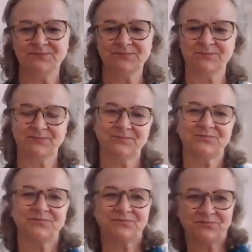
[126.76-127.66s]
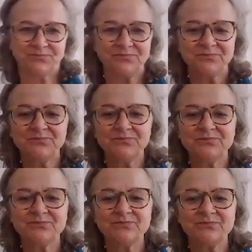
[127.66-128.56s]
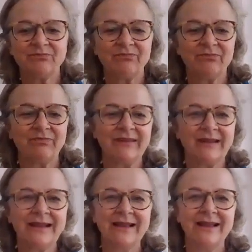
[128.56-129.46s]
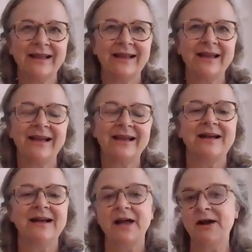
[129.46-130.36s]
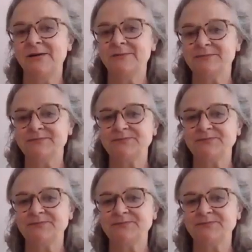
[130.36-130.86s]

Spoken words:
Nothing is said.